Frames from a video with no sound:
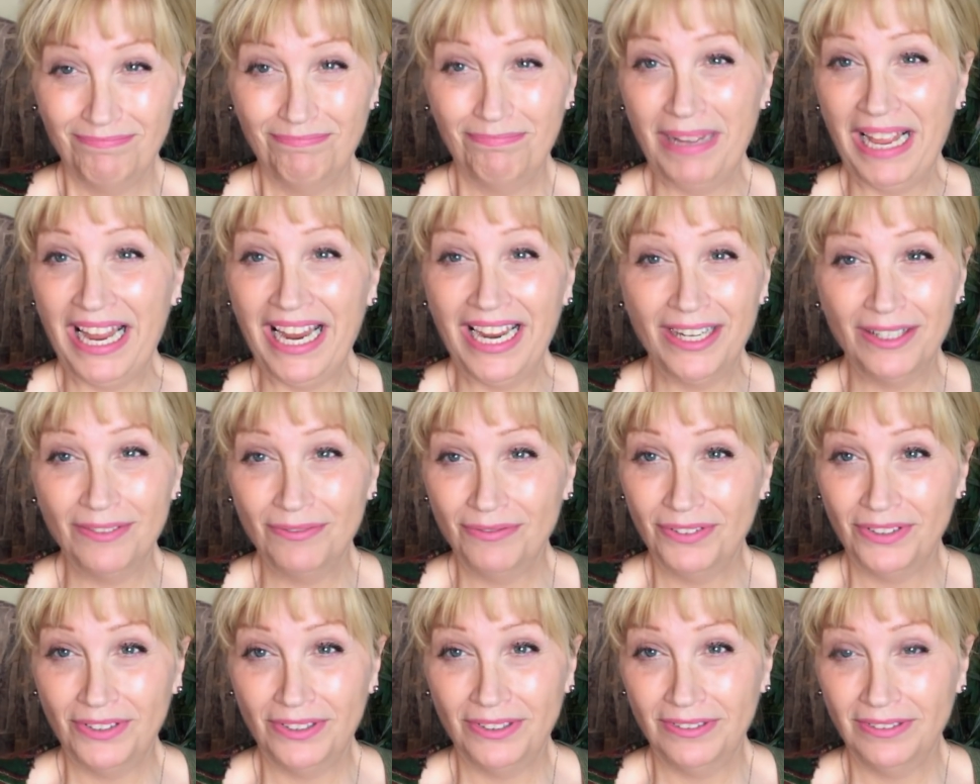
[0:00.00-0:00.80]

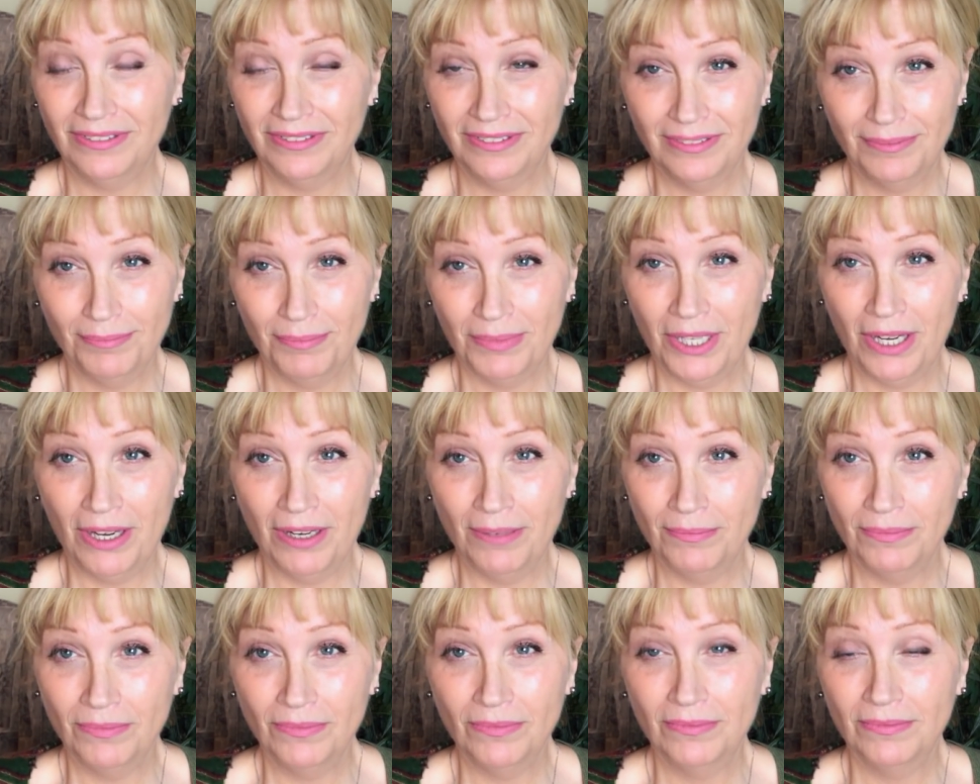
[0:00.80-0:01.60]
painful
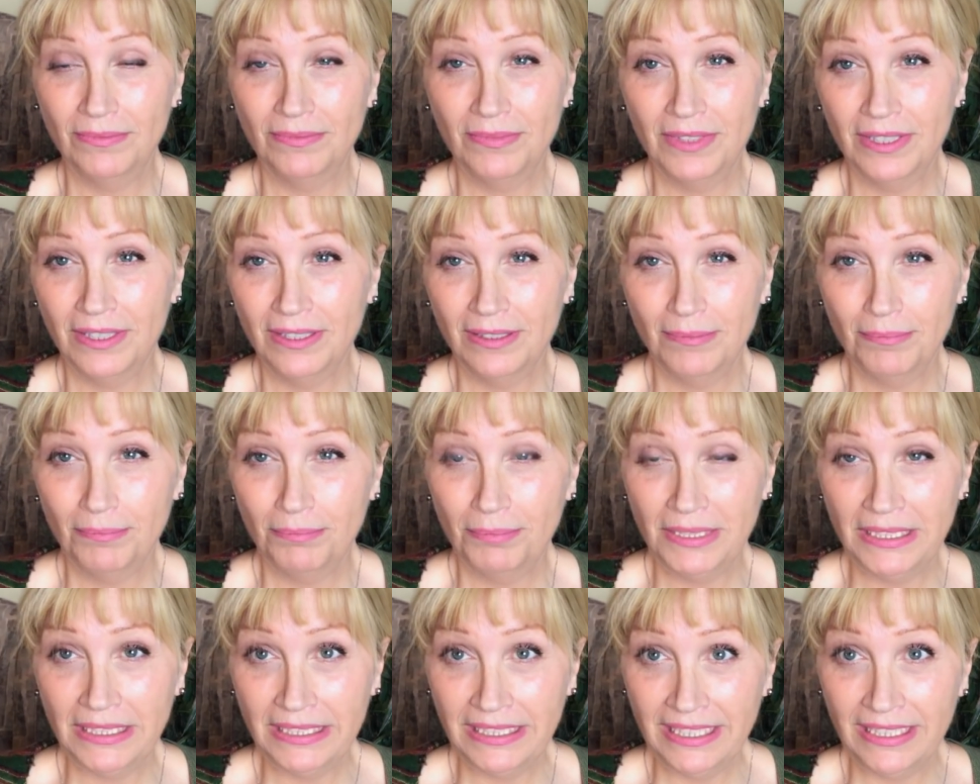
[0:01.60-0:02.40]
beyond
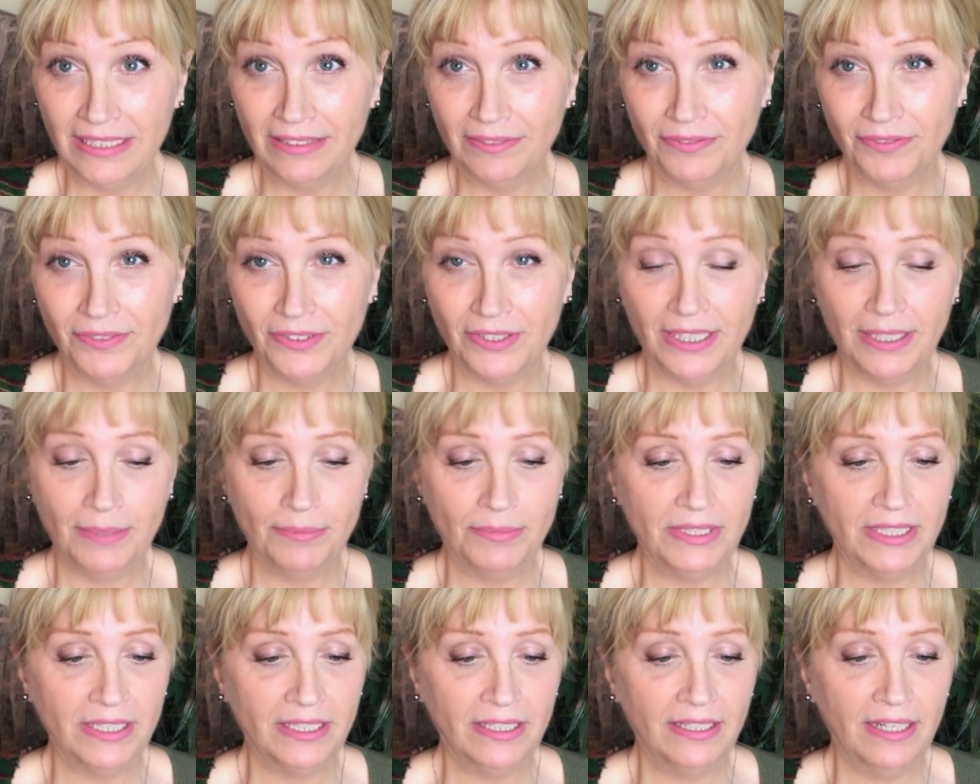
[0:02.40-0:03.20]
belief for
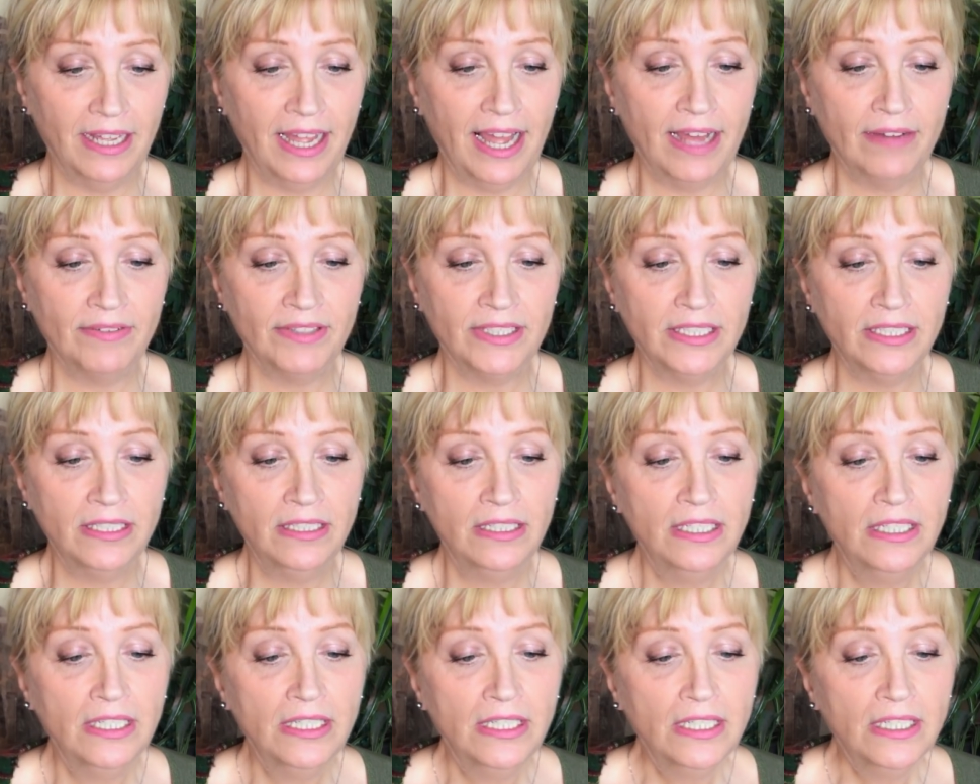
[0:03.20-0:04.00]
them to have it.
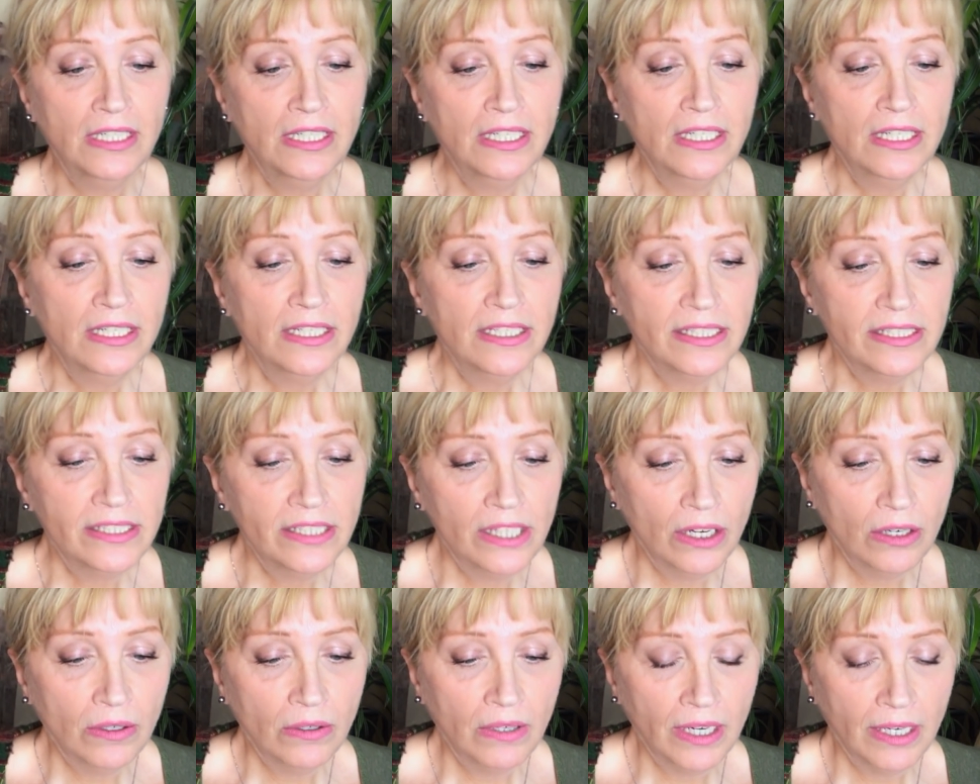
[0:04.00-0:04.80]

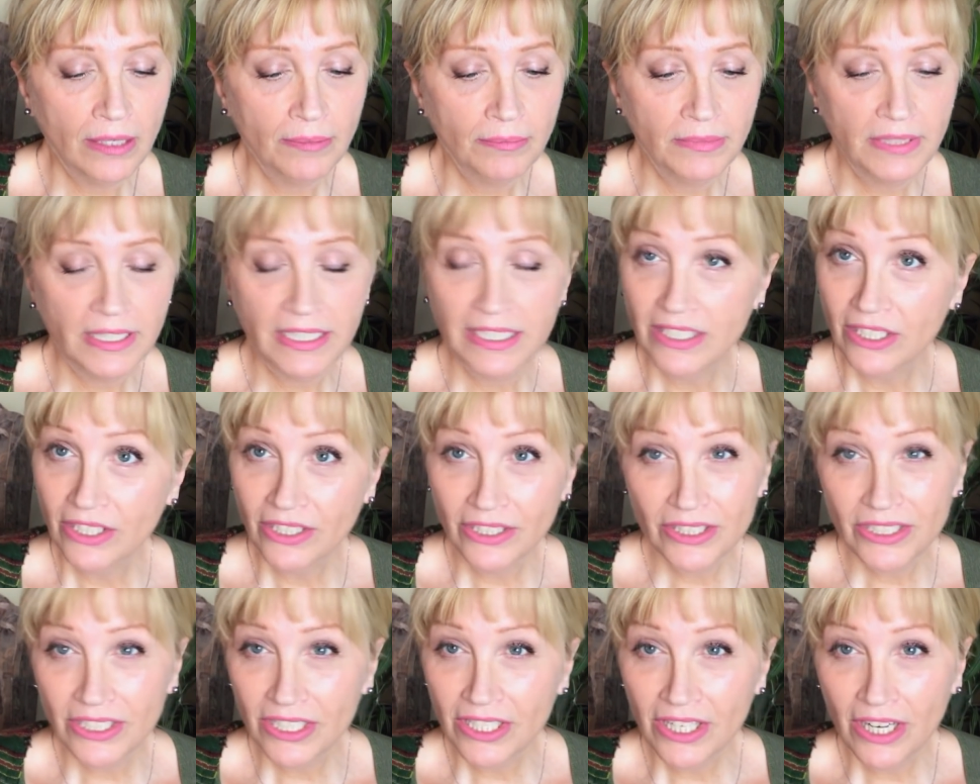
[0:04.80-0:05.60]
So it's
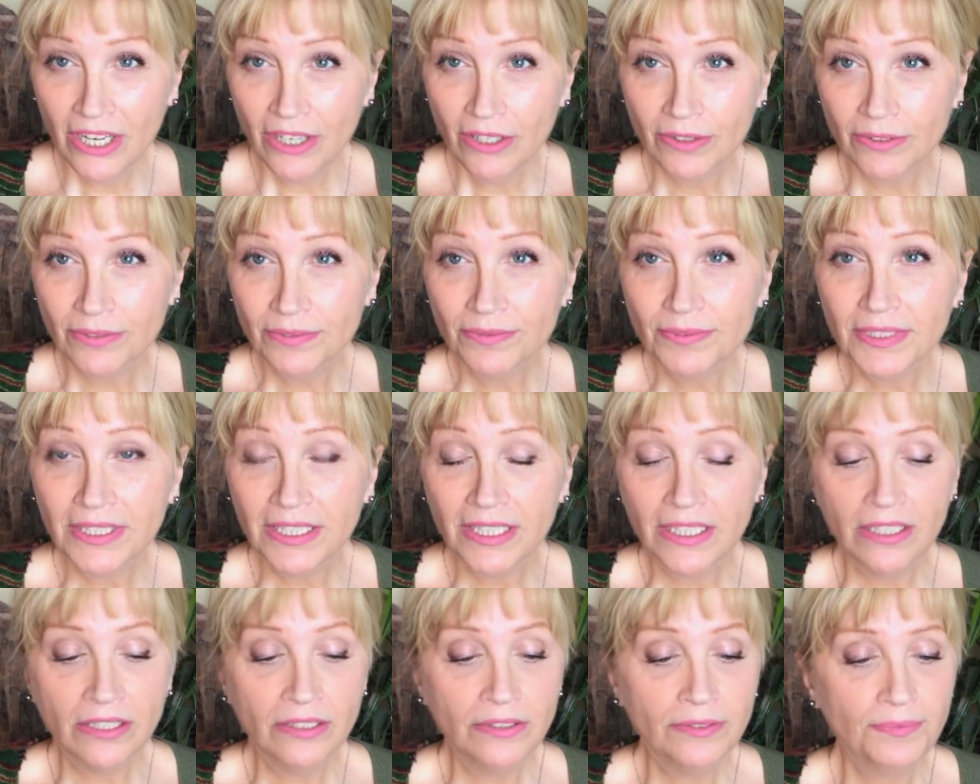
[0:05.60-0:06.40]
good to know, you
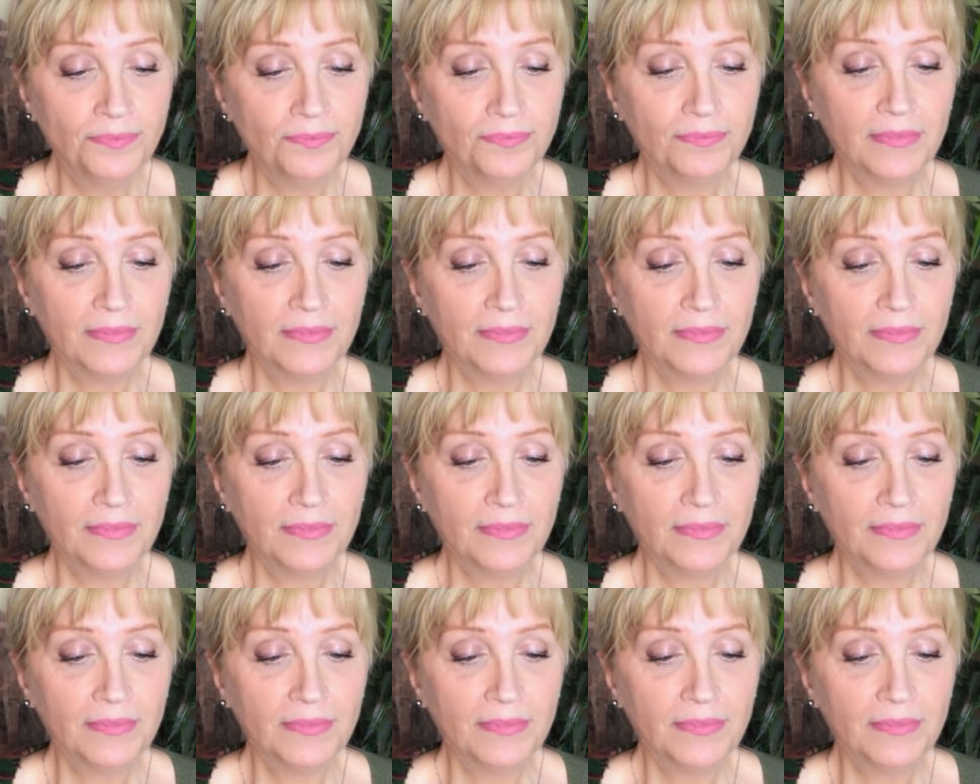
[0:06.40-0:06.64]
know.